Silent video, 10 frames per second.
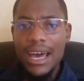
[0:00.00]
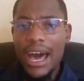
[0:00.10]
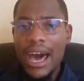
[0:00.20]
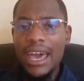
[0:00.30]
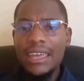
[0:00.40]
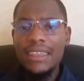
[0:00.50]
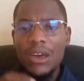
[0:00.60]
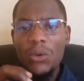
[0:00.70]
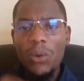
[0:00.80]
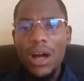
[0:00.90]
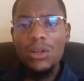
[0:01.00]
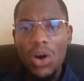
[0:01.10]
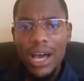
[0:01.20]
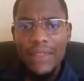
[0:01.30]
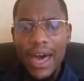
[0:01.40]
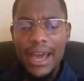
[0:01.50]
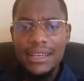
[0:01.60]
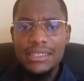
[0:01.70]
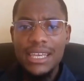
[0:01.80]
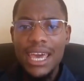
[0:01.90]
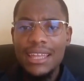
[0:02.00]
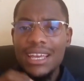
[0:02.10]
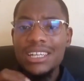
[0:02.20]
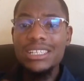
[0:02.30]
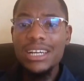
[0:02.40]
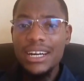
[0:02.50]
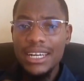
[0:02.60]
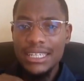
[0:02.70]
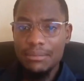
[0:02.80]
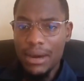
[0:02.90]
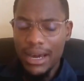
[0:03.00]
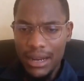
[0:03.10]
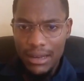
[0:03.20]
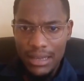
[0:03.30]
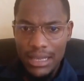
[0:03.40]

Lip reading: are in a well-organized and integrated manner.